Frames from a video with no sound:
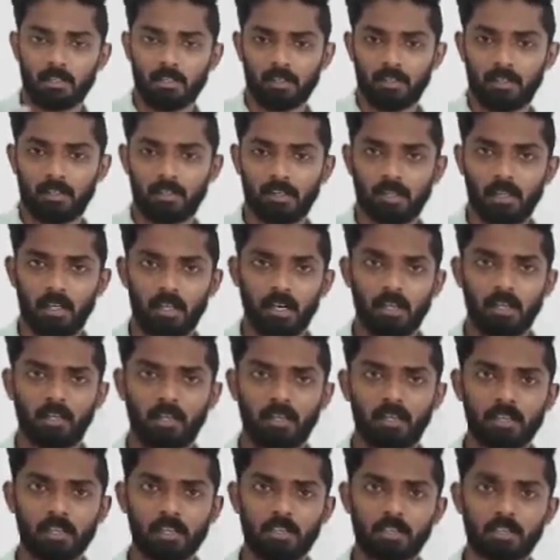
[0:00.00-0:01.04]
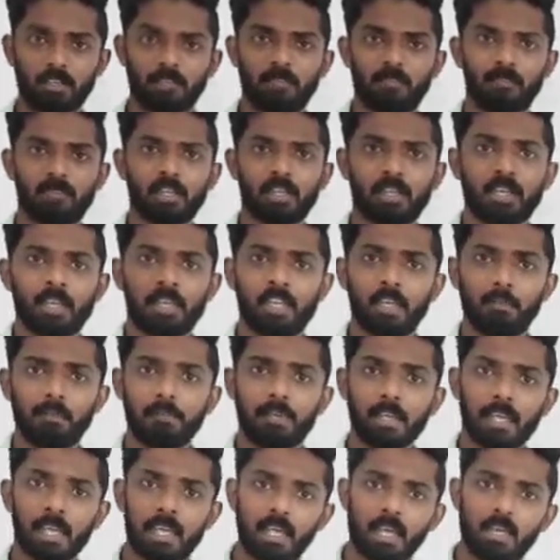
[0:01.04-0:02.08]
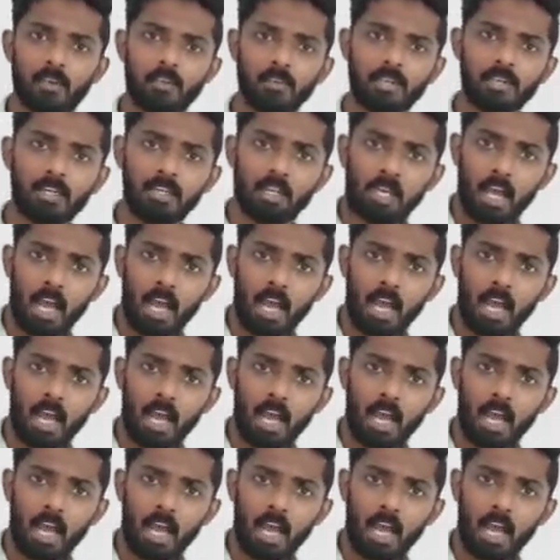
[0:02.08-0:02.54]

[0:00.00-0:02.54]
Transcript: earlier is he behaved